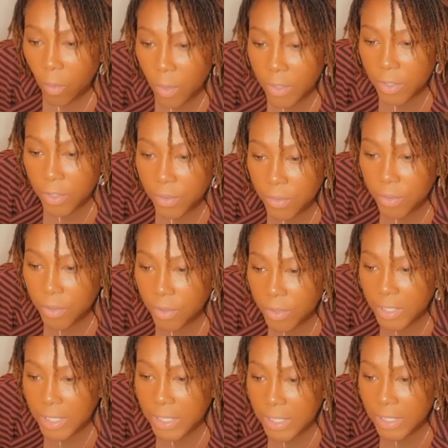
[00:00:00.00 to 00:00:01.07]
1, 2,
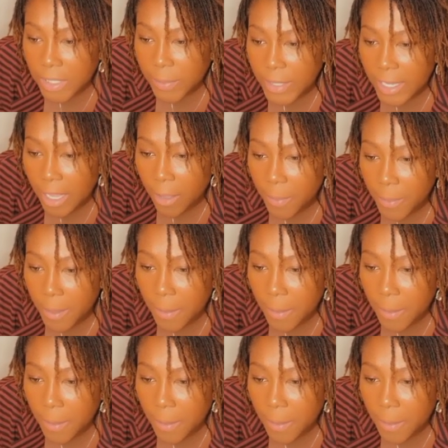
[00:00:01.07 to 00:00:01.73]
3. Let me count